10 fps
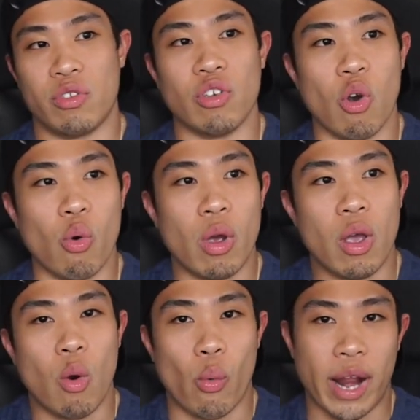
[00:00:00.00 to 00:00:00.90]
So
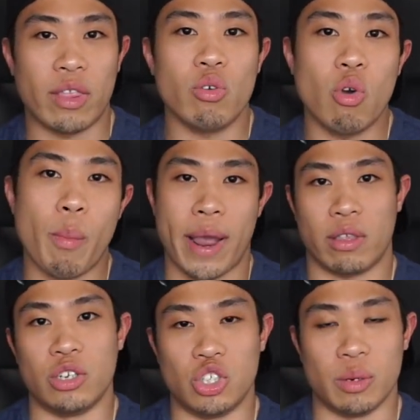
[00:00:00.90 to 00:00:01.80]
when I do go back
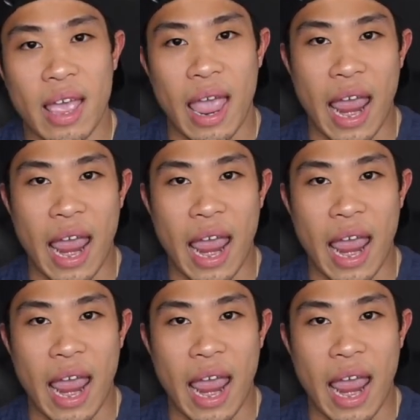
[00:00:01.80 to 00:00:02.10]
to the gym,